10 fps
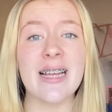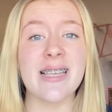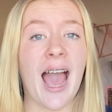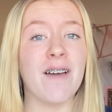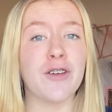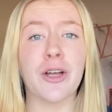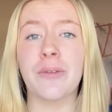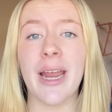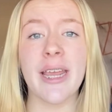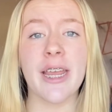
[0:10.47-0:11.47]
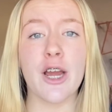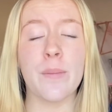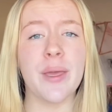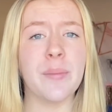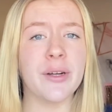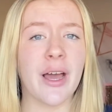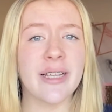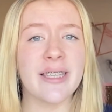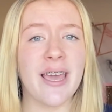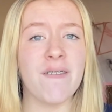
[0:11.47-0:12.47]
to have a great year, be
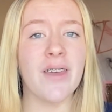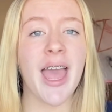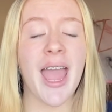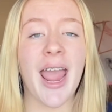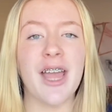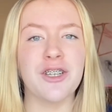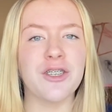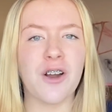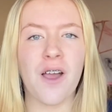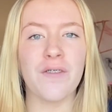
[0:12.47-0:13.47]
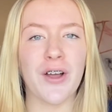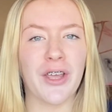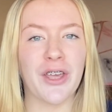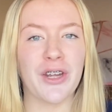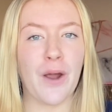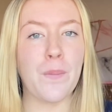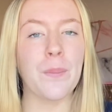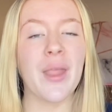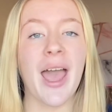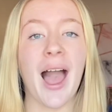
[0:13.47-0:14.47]
productive, and just start off on a good note.
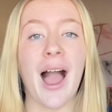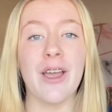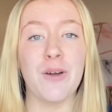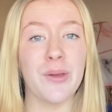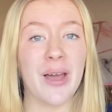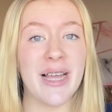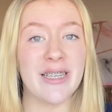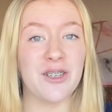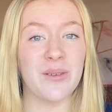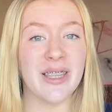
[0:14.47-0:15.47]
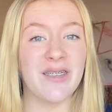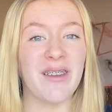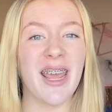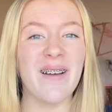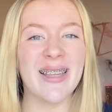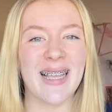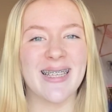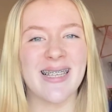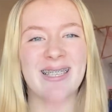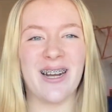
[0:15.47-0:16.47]
I hope you guys enjoy this video, and let's
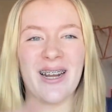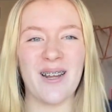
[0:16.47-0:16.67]
get started.